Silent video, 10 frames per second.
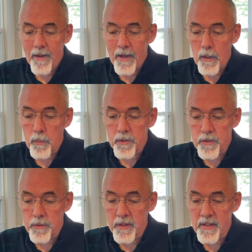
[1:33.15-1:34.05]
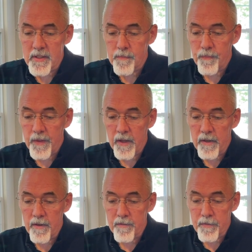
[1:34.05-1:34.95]
he would do this.
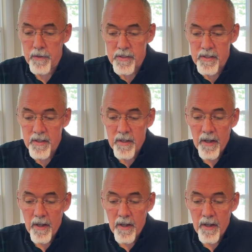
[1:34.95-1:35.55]
In verse